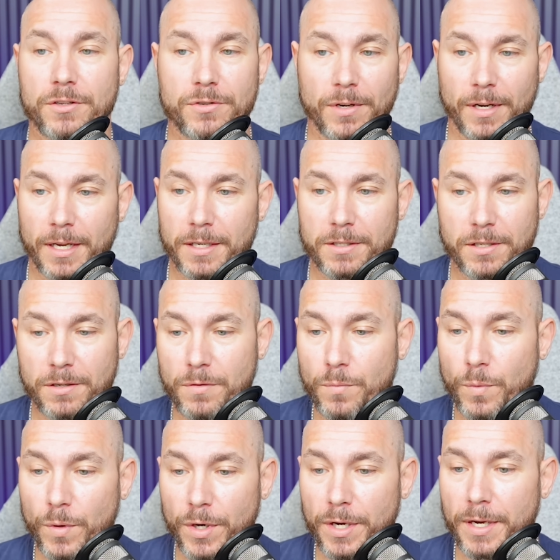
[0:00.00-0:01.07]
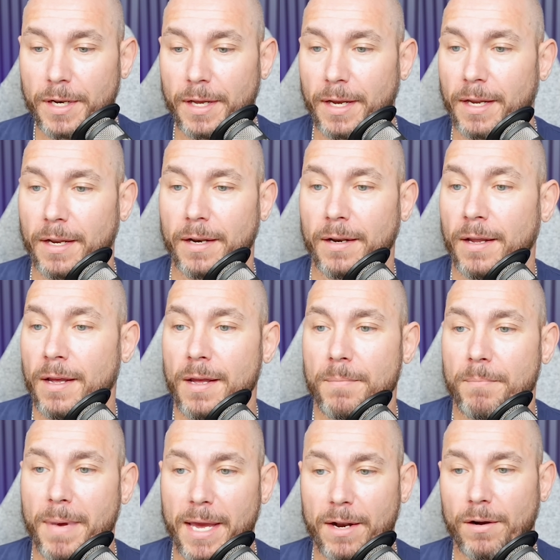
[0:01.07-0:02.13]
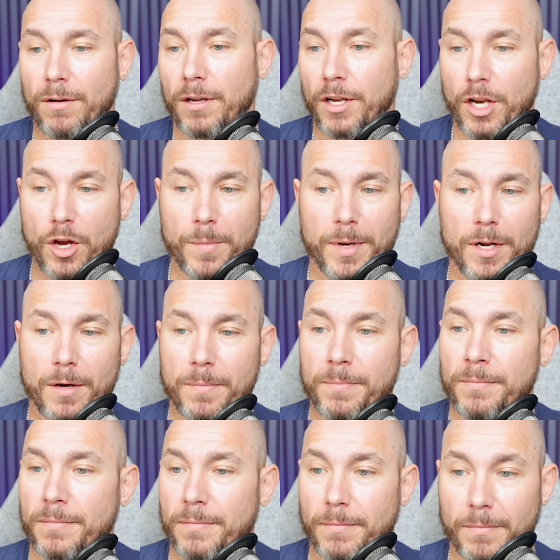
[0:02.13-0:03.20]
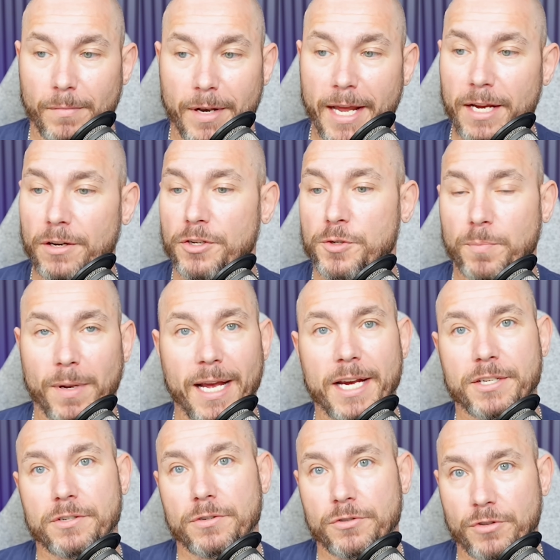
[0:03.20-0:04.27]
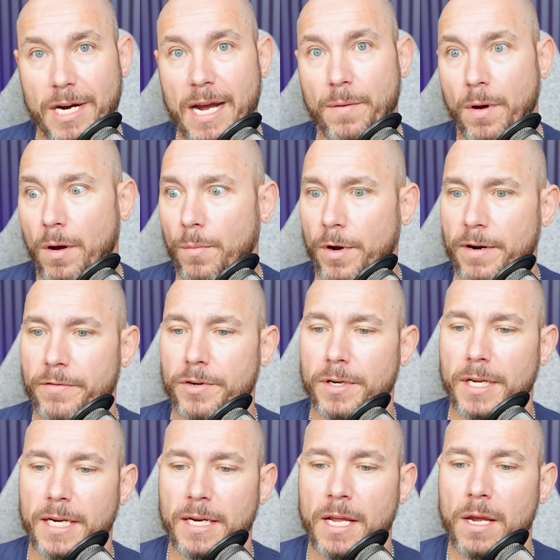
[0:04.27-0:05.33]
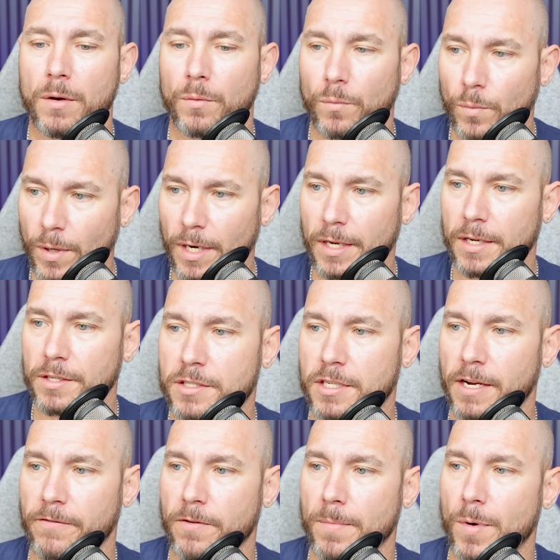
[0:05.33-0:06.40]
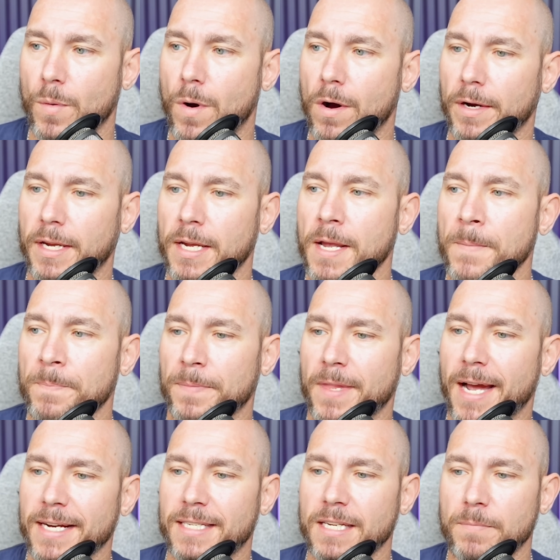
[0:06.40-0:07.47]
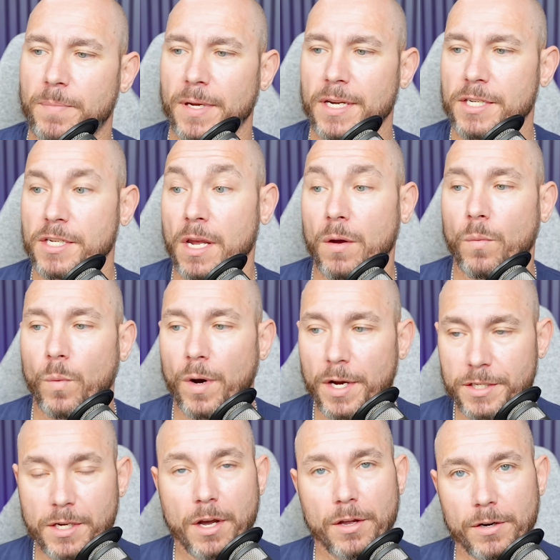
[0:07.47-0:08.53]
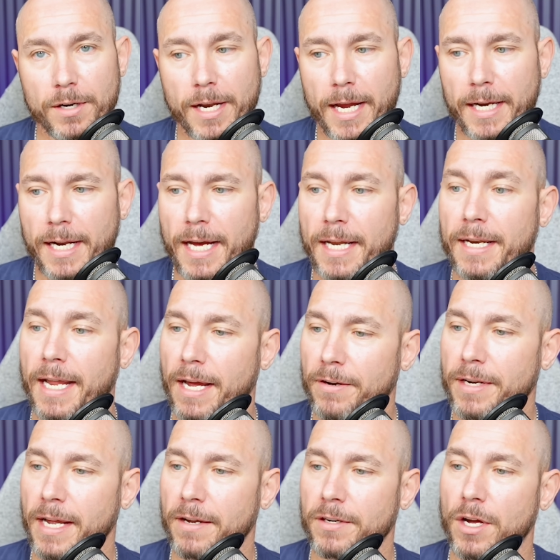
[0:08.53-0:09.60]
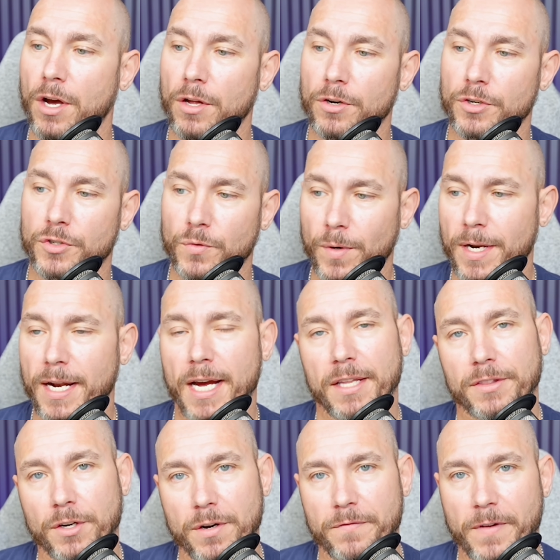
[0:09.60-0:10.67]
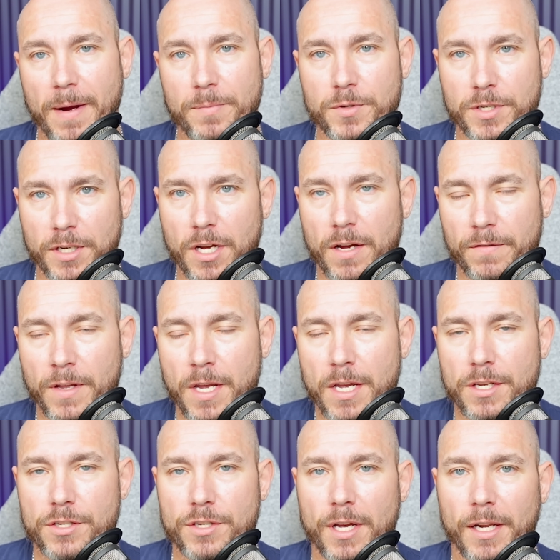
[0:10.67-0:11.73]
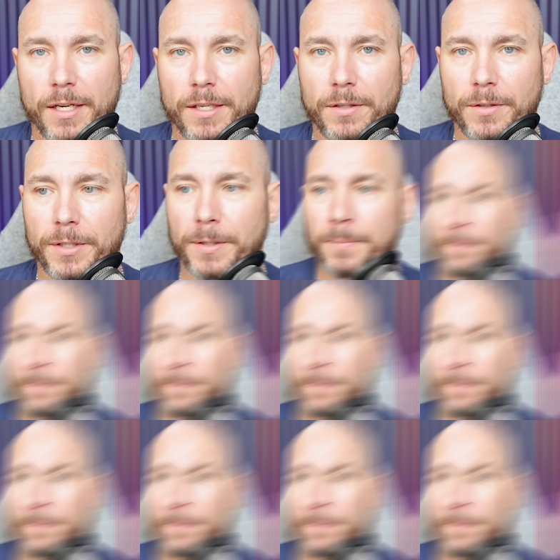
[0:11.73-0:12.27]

drill into wood and metal, aluminum, nails, plaster, drywall, whatever you need. Really set from Milwaukee. 19-piece, was $199, now down to $129, 35% off. Solid deal here.